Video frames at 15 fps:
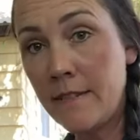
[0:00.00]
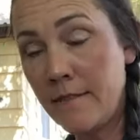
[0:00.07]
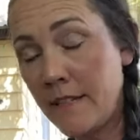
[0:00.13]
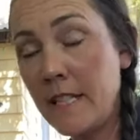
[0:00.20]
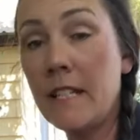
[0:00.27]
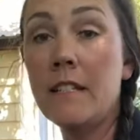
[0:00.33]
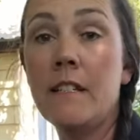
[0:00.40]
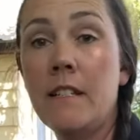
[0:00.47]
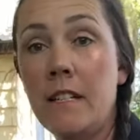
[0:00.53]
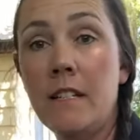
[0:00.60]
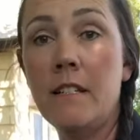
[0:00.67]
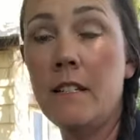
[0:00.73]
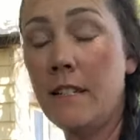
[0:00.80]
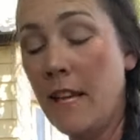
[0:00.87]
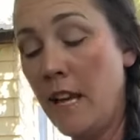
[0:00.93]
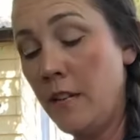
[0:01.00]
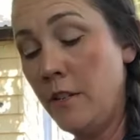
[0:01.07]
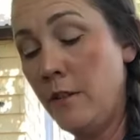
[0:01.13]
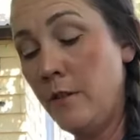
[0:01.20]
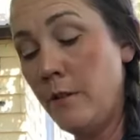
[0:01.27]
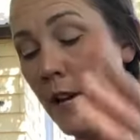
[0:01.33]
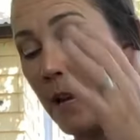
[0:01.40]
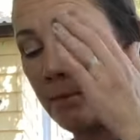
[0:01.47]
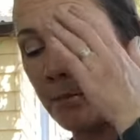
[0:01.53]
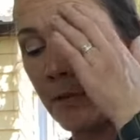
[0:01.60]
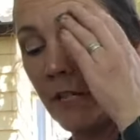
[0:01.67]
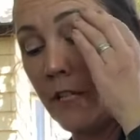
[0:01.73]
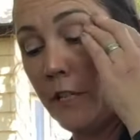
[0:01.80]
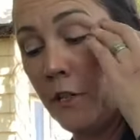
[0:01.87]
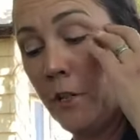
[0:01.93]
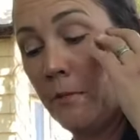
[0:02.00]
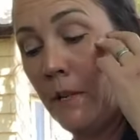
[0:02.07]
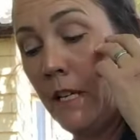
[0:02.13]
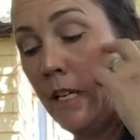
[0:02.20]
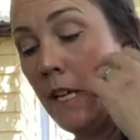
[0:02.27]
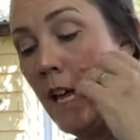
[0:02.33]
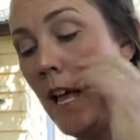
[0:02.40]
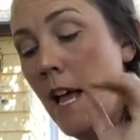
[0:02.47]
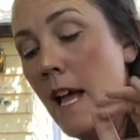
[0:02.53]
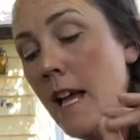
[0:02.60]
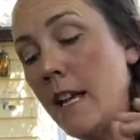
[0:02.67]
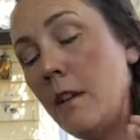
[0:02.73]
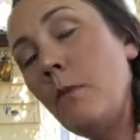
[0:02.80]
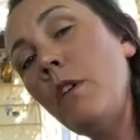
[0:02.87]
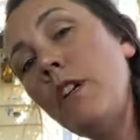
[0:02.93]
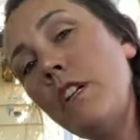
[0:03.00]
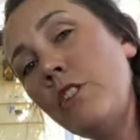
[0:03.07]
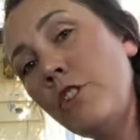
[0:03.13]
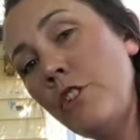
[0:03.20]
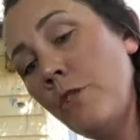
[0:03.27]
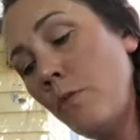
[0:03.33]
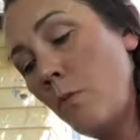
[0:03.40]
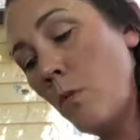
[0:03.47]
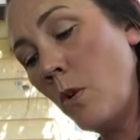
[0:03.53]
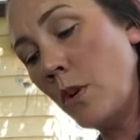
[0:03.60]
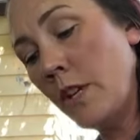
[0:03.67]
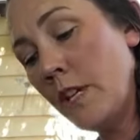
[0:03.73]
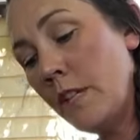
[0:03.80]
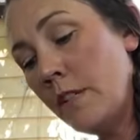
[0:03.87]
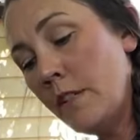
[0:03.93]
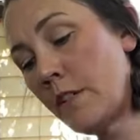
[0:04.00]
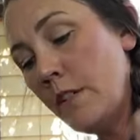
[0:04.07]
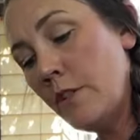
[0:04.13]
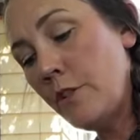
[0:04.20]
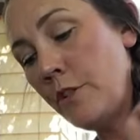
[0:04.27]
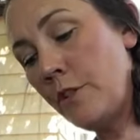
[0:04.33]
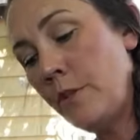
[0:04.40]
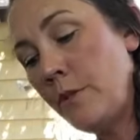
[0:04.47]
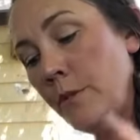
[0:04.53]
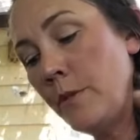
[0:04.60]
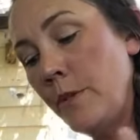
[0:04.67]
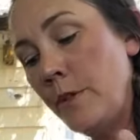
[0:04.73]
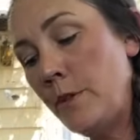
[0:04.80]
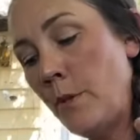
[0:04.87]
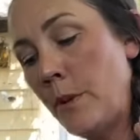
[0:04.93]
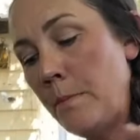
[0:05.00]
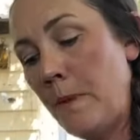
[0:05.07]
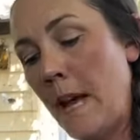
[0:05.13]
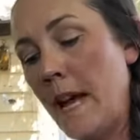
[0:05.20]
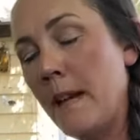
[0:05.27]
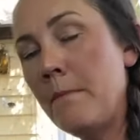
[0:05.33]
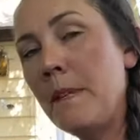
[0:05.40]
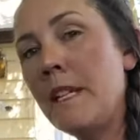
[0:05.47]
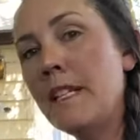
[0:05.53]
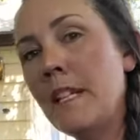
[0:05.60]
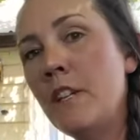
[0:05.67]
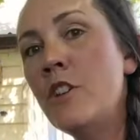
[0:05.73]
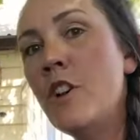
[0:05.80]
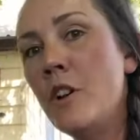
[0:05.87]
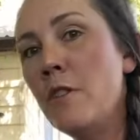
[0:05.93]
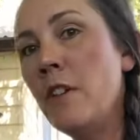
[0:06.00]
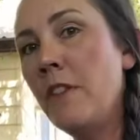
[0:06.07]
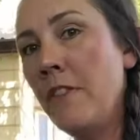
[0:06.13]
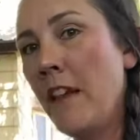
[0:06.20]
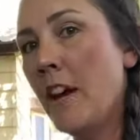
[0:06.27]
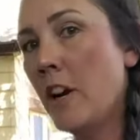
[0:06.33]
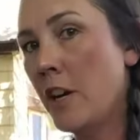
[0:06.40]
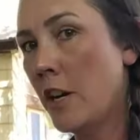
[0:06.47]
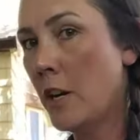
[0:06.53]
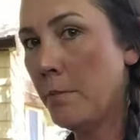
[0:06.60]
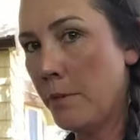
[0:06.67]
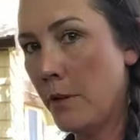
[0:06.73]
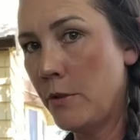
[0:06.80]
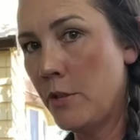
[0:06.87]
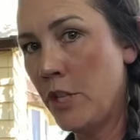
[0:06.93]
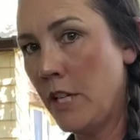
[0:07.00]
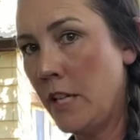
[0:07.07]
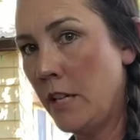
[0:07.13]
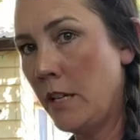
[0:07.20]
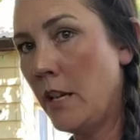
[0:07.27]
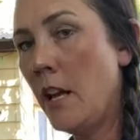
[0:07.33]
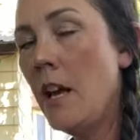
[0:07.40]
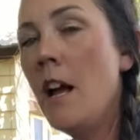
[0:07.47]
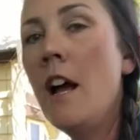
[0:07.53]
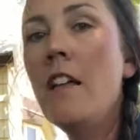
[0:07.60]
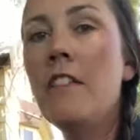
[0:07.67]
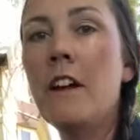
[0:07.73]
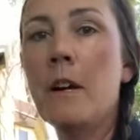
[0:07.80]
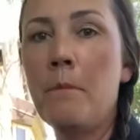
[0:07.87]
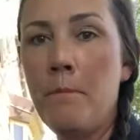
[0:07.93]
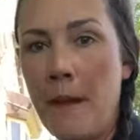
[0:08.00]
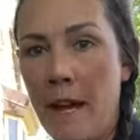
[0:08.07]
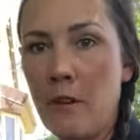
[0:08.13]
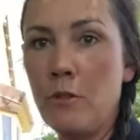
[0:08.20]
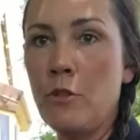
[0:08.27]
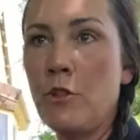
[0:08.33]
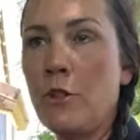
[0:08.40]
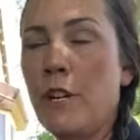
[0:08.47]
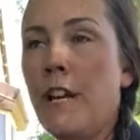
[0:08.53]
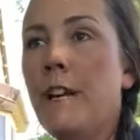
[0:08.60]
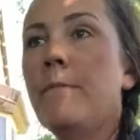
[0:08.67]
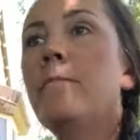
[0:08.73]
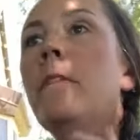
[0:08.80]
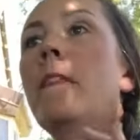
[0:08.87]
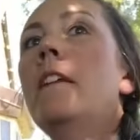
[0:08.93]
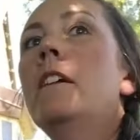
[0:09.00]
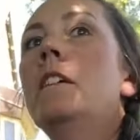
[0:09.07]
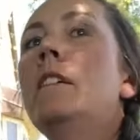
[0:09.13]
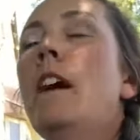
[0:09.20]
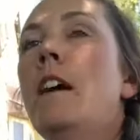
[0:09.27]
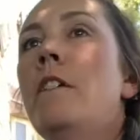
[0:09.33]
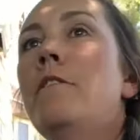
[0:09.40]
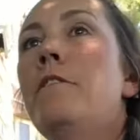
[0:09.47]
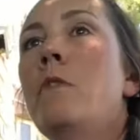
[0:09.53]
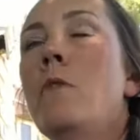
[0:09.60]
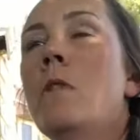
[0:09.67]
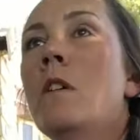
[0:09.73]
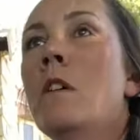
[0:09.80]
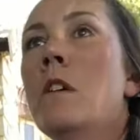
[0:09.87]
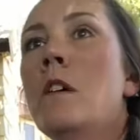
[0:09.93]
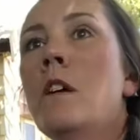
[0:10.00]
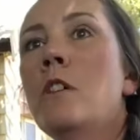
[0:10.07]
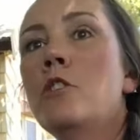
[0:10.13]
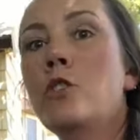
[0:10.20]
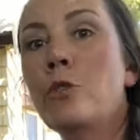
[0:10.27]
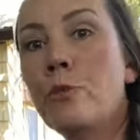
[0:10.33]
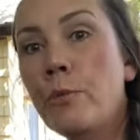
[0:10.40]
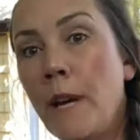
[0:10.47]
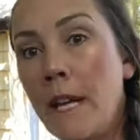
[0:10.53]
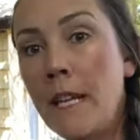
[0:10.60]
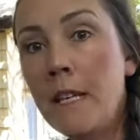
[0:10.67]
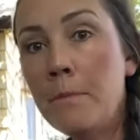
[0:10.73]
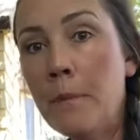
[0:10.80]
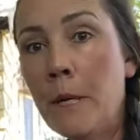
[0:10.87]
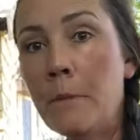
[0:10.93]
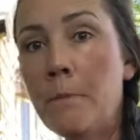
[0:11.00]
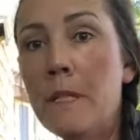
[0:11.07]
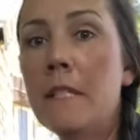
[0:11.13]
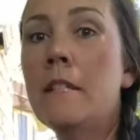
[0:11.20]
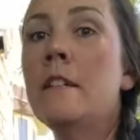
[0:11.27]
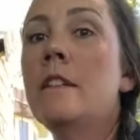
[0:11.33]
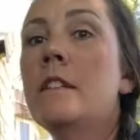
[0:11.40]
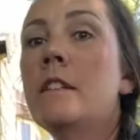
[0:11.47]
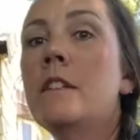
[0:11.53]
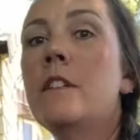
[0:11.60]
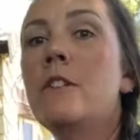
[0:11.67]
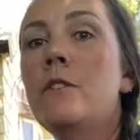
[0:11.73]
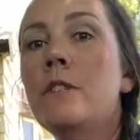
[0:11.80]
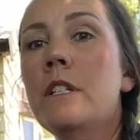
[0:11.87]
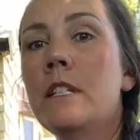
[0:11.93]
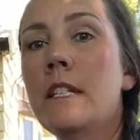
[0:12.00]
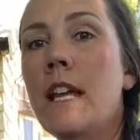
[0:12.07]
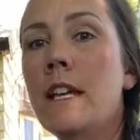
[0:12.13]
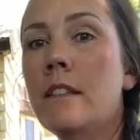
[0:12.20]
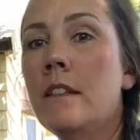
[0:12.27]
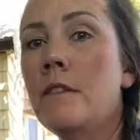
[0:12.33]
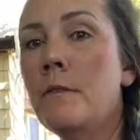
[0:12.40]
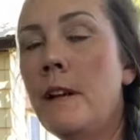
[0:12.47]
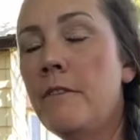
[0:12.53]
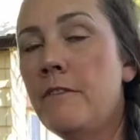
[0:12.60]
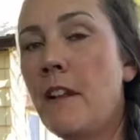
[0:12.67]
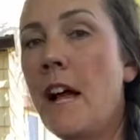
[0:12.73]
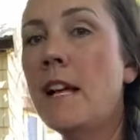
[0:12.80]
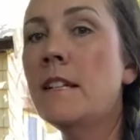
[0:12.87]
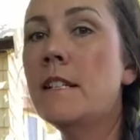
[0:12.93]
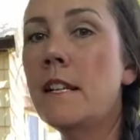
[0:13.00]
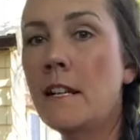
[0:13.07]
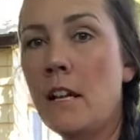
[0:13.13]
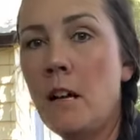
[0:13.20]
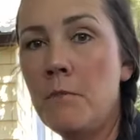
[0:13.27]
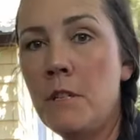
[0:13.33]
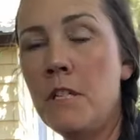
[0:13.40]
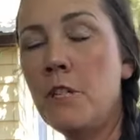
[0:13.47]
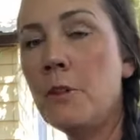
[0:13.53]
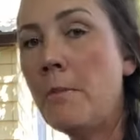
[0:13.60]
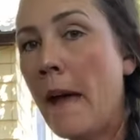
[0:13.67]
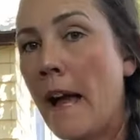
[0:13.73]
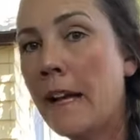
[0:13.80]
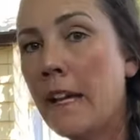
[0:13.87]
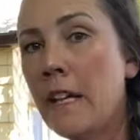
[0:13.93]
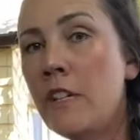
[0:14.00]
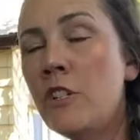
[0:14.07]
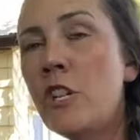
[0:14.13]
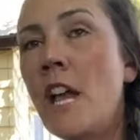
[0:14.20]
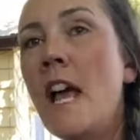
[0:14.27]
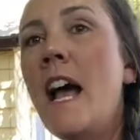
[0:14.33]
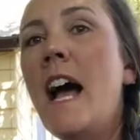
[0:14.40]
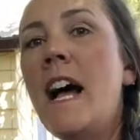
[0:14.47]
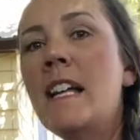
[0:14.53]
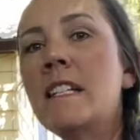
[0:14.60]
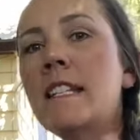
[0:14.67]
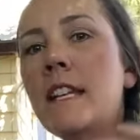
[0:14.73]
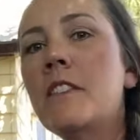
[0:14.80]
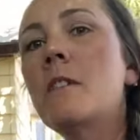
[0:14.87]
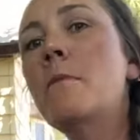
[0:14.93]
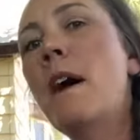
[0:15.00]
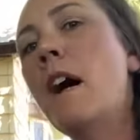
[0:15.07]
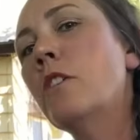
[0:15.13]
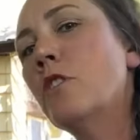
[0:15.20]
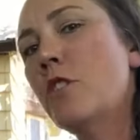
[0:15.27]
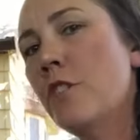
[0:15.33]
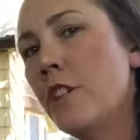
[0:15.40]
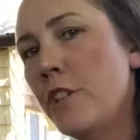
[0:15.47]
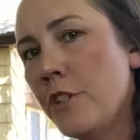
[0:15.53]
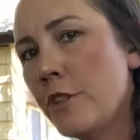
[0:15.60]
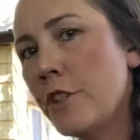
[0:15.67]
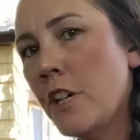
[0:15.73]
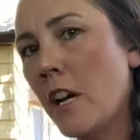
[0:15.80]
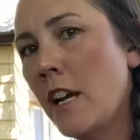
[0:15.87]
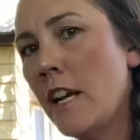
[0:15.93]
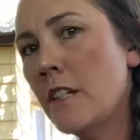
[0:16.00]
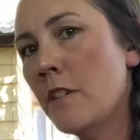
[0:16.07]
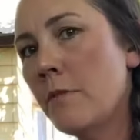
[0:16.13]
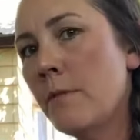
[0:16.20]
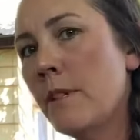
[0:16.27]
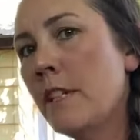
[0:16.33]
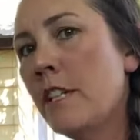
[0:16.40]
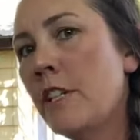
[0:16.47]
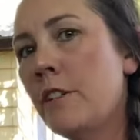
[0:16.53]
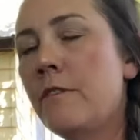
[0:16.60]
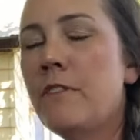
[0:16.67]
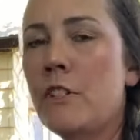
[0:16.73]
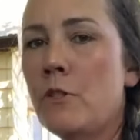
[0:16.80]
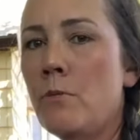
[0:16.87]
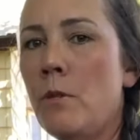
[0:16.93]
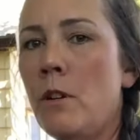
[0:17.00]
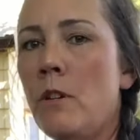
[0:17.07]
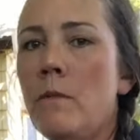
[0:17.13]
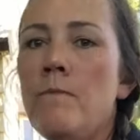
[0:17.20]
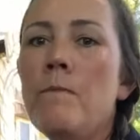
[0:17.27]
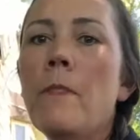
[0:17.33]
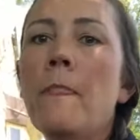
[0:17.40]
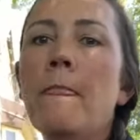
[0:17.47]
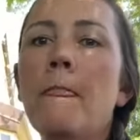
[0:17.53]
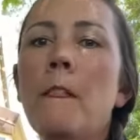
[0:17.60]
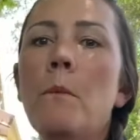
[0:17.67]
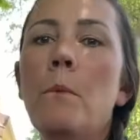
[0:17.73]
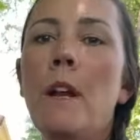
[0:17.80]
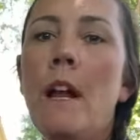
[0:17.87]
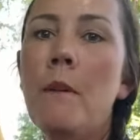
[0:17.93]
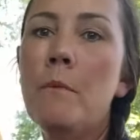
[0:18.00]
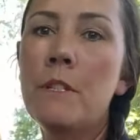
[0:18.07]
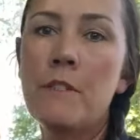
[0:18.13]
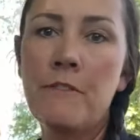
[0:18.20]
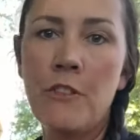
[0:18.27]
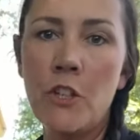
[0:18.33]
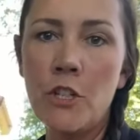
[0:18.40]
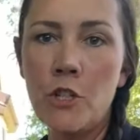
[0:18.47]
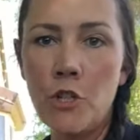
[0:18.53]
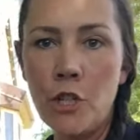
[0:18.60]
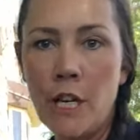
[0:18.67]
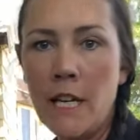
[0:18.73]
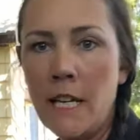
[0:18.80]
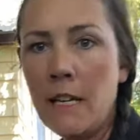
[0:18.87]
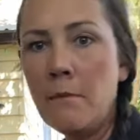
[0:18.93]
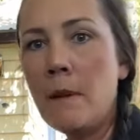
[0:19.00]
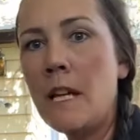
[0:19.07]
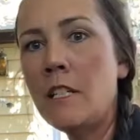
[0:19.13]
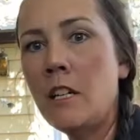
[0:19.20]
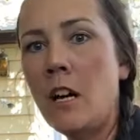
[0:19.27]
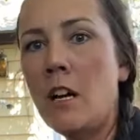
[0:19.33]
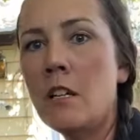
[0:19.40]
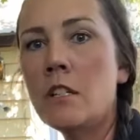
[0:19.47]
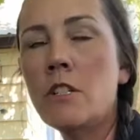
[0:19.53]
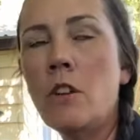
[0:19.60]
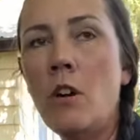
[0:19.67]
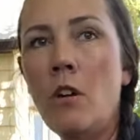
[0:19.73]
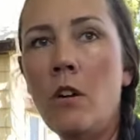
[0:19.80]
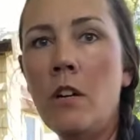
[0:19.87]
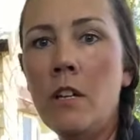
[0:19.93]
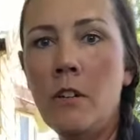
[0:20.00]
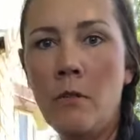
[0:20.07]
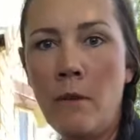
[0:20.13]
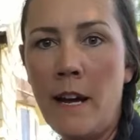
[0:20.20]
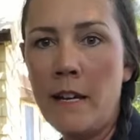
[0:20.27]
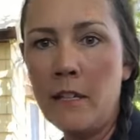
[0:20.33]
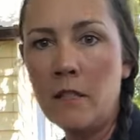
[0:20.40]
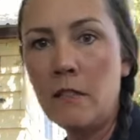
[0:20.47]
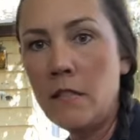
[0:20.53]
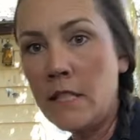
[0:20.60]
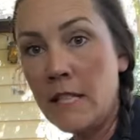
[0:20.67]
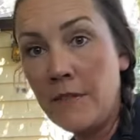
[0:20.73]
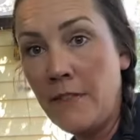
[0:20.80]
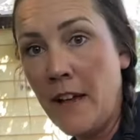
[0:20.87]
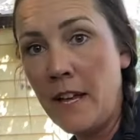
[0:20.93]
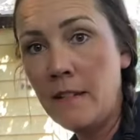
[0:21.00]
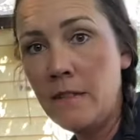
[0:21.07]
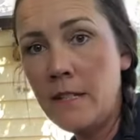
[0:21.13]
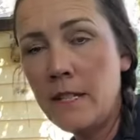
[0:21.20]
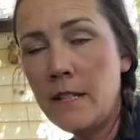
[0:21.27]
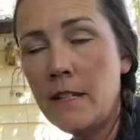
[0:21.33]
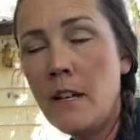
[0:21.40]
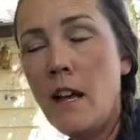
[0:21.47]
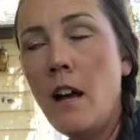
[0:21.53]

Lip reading: distance that you had predetermined. And it will issue warnings to your pet because they know that they are approaching their boundary. Now, for training purposes, you can take the red flags that come in your package and set them out so that your dog has a really good visual. When I was first training my dogs on a wireless fence,